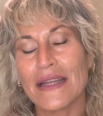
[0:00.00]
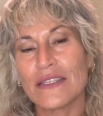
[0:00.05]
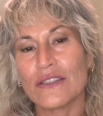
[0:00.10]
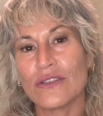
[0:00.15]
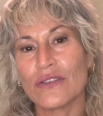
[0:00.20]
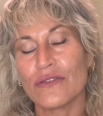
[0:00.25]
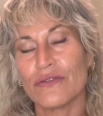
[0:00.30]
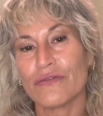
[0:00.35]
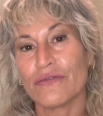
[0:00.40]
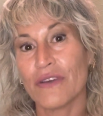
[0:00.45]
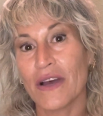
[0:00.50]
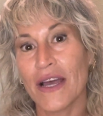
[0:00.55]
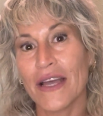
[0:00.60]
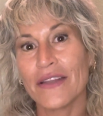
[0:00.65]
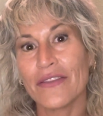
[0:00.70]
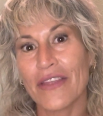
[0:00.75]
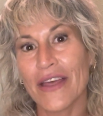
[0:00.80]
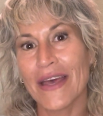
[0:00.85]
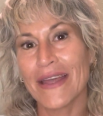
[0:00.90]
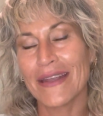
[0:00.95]
and to find
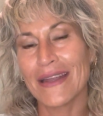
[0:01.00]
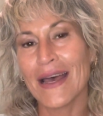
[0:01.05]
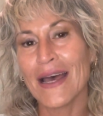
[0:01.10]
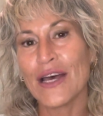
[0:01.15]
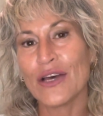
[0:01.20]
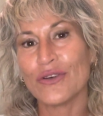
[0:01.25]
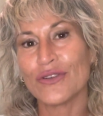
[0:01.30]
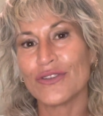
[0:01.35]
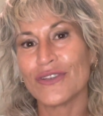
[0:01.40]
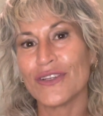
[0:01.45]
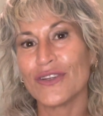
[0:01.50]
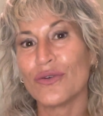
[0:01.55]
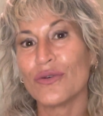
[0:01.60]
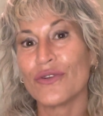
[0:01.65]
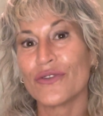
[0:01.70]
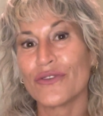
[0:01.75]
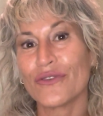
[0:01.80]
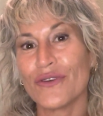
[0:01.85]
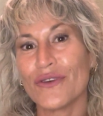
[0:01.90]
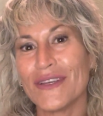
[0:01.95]
that out. And
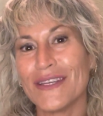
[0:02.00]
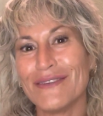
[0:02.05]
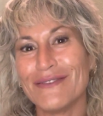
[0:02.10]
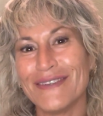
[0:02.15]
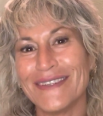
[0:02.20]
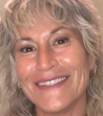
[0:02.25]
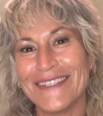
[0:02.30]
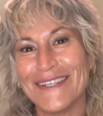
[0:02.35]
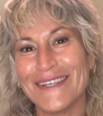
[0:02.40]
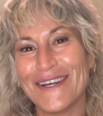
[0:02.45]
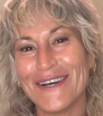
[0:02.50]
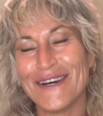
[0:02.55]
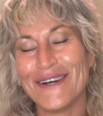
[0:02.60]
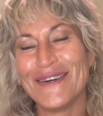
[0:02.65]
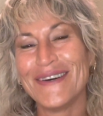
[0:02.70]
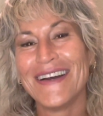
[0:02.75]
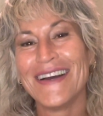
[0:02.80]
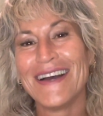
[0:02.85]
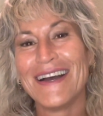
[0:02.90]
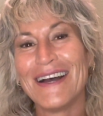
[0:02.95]
also even,
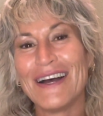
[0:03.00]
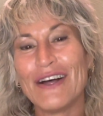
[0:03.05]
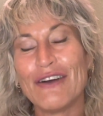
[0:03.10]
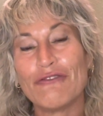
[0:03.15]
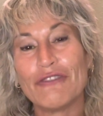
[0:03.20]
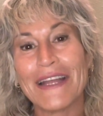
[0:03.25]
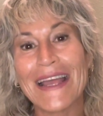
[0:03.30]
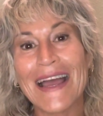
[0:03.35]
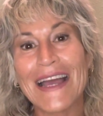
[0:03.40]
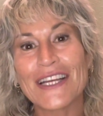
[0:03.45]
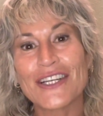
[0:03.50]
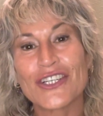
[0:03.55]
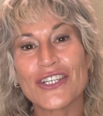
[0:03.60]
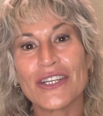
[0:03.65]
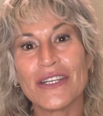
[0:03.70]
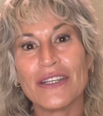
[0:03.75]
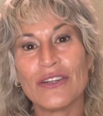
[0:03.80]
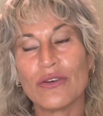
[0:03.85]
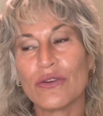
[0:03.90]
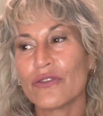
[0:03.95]
reaction
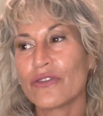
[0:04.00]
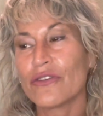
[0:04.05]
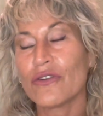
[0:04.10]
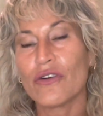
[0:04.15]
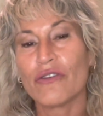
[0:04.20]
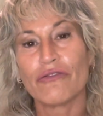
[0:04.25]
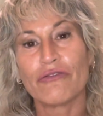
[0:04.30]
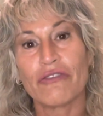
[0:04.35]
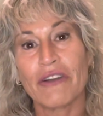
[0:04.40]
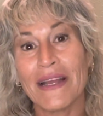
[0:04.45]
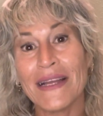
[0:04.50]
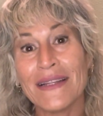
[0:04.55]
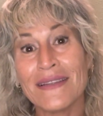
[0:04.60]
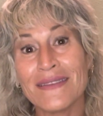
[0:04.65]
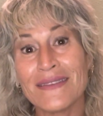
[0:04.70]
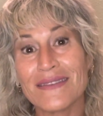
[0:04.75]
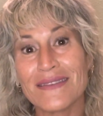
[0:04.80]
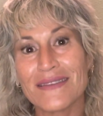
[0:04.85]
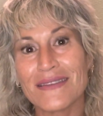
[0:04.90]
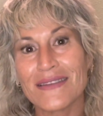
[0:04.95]
also of
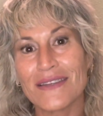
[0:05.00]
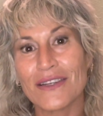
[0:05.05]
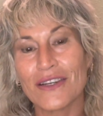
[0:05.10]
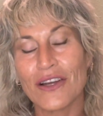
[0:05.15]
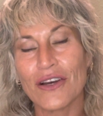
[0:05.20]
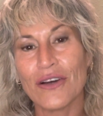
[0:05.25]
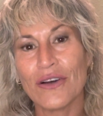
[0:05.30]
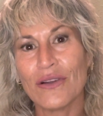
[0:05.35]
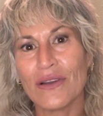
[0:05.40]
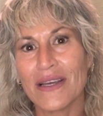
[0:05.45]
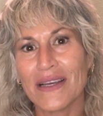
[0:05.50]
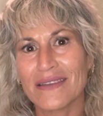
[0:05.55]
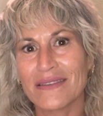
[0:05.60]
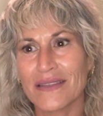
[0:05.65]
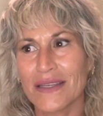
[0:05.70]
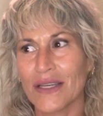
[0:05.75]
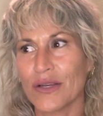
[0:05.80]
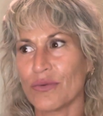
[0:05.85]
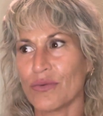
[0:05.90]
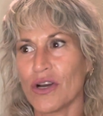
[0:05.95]
friends, like
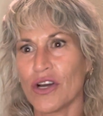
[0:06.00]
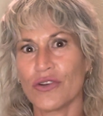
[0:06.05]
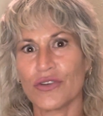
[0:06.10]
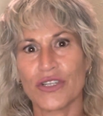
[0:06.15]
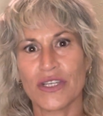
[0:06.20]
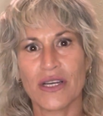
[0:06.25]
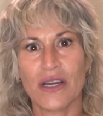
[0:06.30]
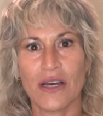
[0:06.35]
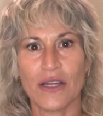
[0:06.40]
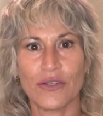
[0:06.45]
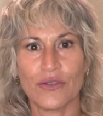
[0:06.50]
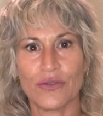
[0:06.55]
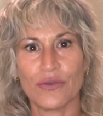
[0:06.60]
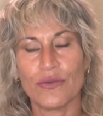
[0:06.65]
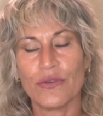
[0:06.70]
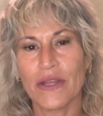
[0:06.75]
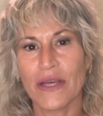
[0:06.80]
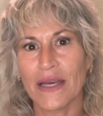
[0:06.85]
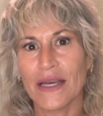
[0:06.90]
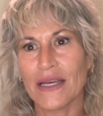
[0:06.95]
saying, wow, she can't do
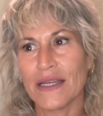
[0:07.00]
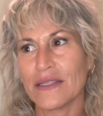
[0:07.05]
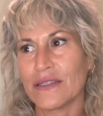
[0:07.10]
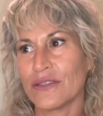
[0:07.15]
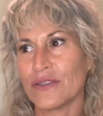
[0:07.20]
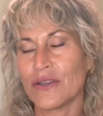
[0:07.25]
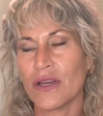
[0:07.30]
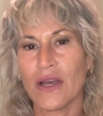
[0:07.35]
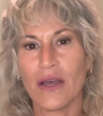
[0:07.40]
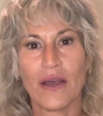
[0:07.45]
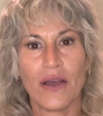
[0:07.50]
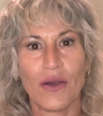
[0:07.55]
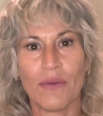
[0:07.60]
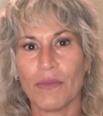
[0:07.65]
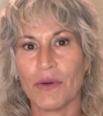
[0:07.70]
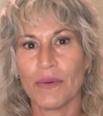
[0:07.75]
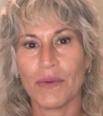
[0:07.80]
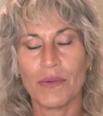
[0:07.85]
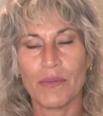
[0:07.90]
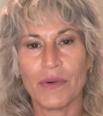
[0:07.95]
that and blah,
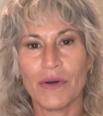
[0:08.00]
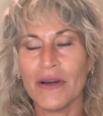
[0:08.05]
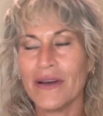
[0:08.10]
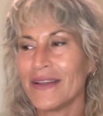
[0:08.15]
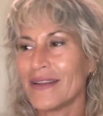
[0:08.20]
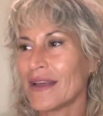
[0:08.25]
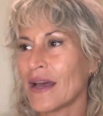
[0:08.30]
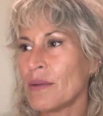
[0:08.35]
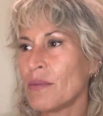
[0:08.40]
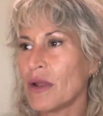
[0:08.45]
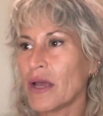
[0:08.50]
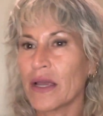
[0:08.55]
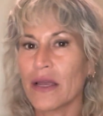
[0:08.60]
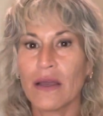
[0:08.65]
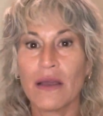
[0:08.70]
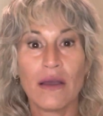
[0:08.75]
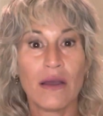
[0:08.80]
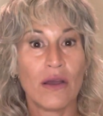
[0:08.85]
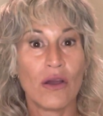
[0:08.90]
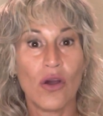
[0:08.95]
blah, blah. And I'm like,
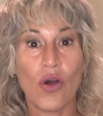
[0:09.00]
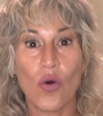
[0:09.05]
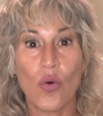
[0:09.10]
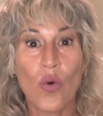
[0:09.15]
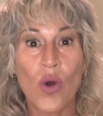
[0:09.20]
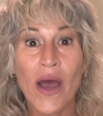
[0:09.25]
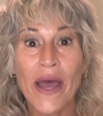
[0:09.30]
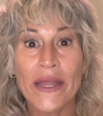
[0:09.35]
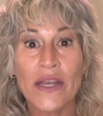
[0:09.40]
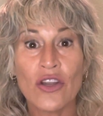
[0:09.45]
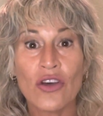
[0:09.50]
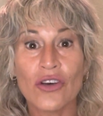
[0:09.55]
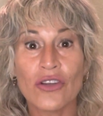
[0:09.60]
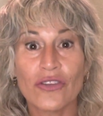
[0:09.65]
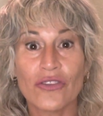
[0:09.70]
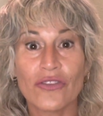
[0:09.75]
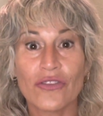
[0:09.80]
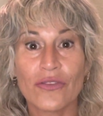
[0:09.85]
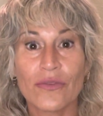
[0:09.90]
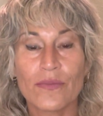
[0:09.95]
why not?
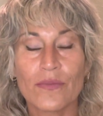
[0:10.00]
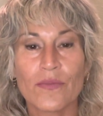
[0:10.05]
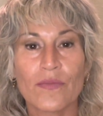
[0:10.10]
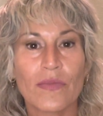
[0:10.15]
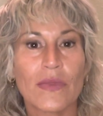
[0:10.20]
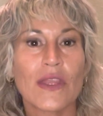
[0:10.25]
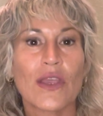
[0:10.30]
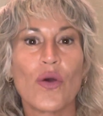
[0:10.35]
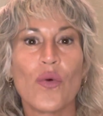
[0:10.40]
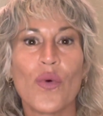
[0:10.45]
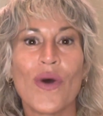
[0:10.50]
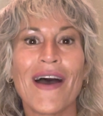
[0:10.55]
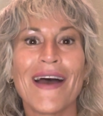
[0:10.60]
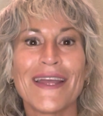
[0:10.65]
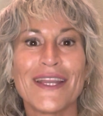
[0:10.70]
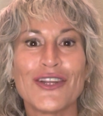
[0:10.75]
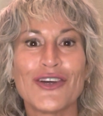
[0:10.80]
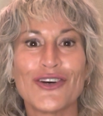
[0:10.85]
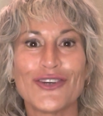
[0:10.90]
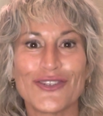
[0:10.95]
Why
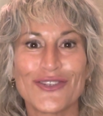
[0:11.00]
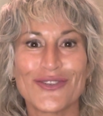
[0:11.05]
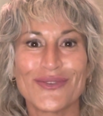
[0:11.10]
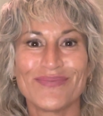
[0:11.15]
not?